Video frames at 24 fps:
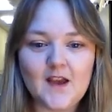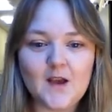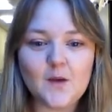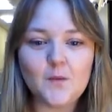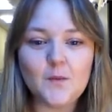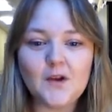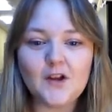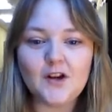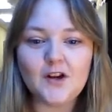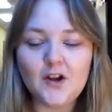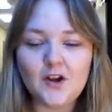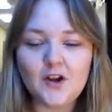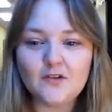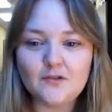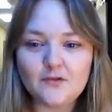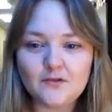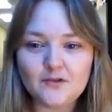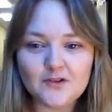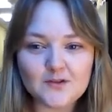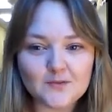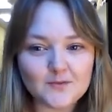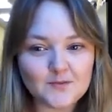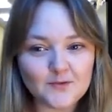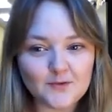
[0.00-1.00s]
We're going to go
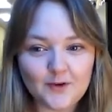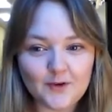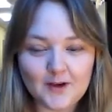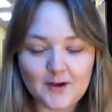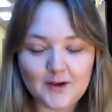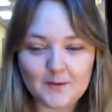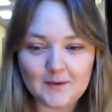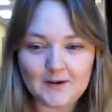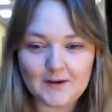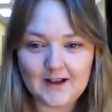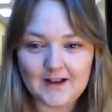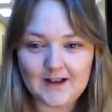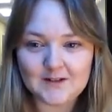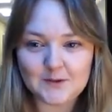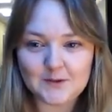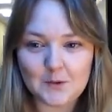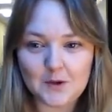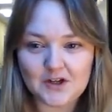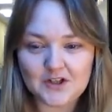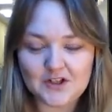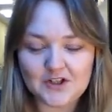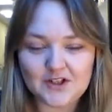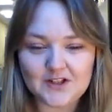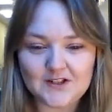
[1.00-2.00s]
through some frequently asked
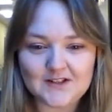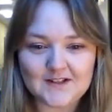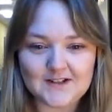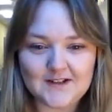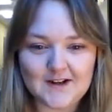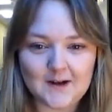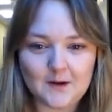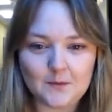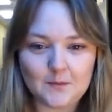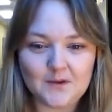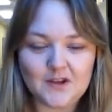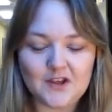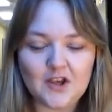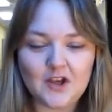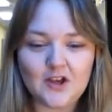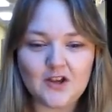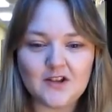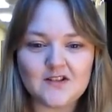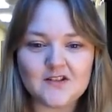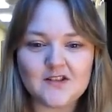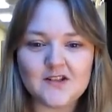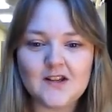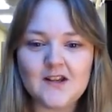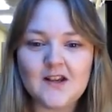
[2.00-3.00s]
questions now,
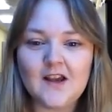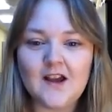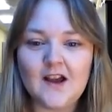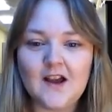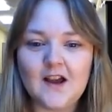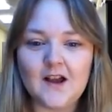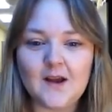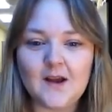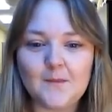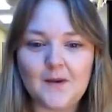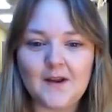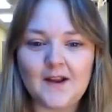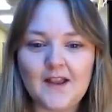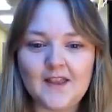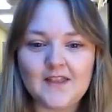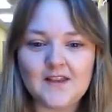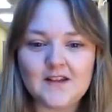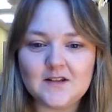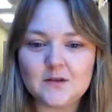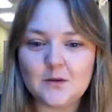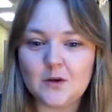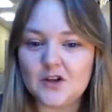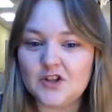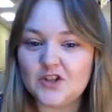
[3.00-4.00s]
because I get
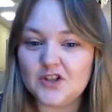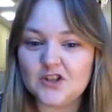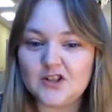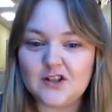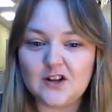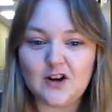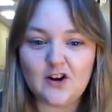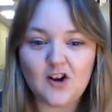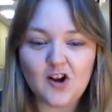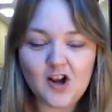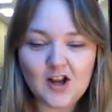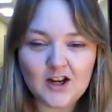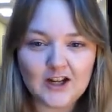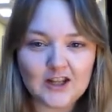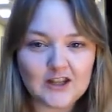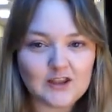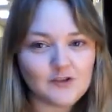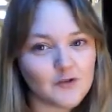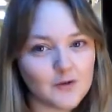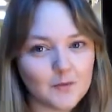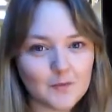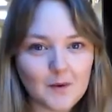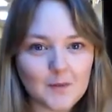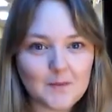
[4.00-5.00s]
these questions a lot and I
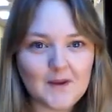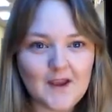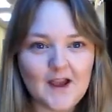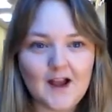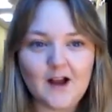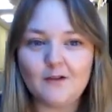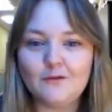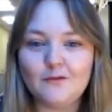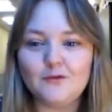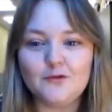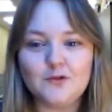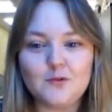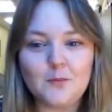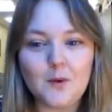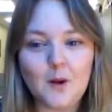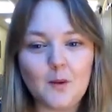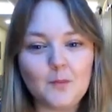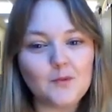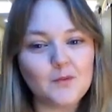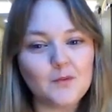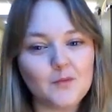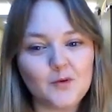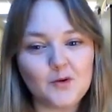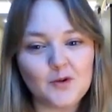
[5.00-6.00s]
thought it might be helpful to
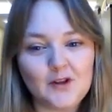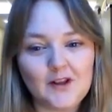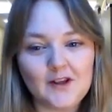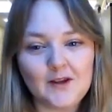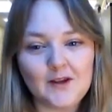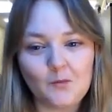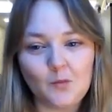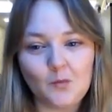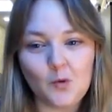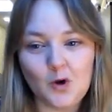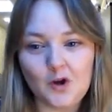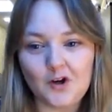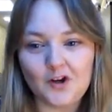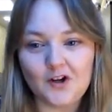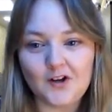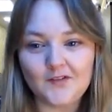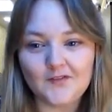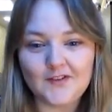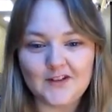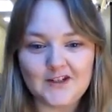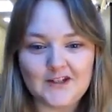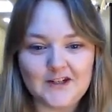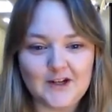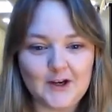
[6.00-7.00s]
pop them all in
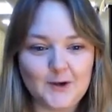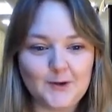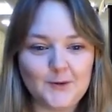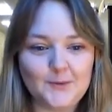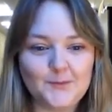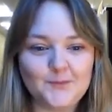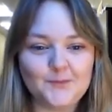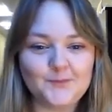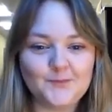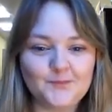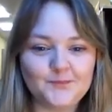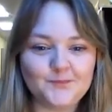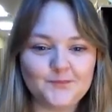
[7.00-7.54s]
one video.